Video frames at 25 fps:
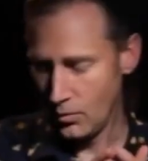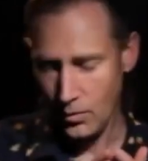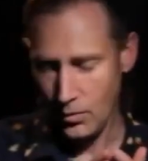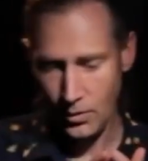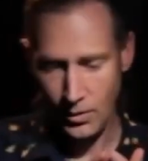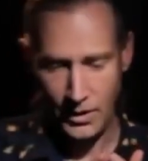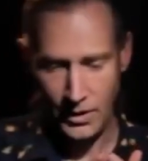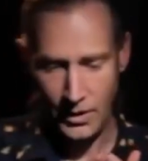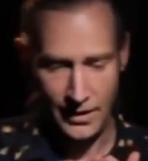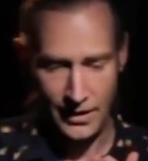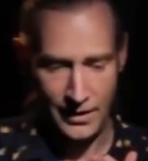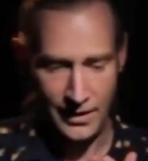
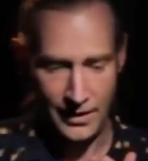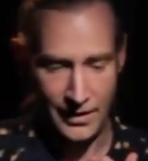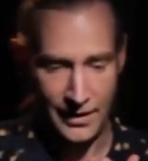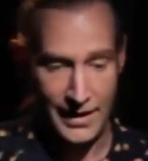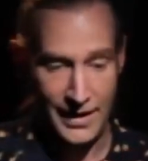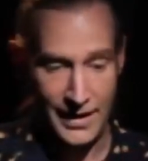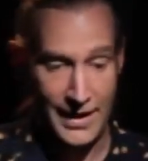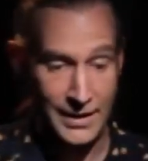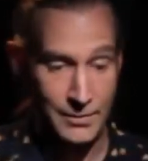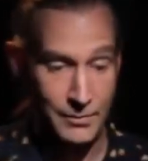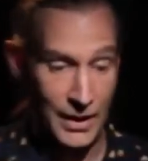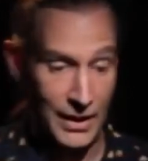a
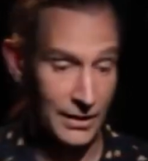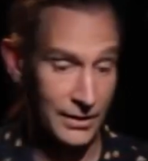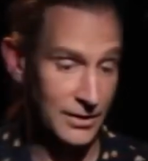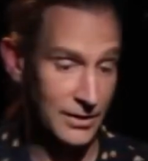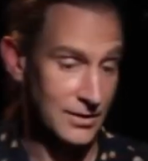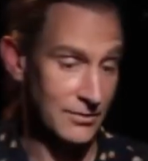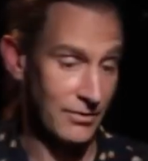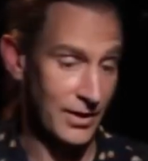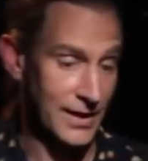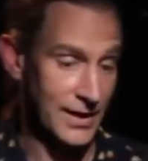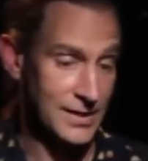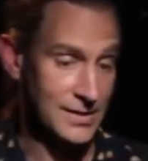head-mounted
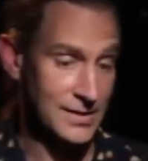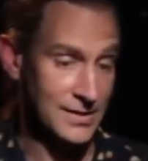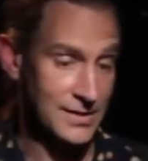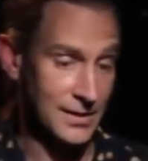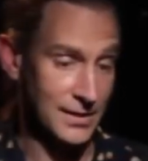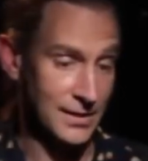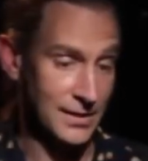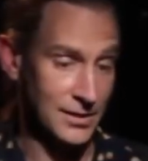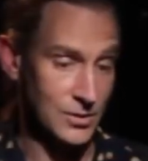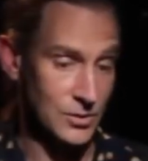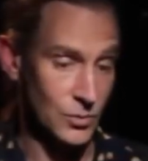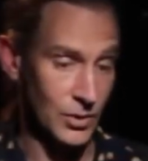device
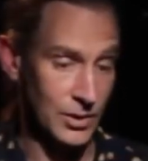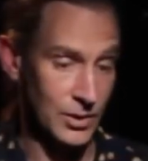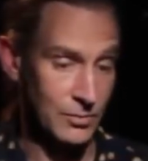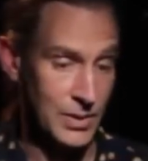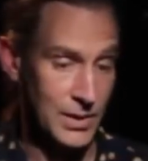that is what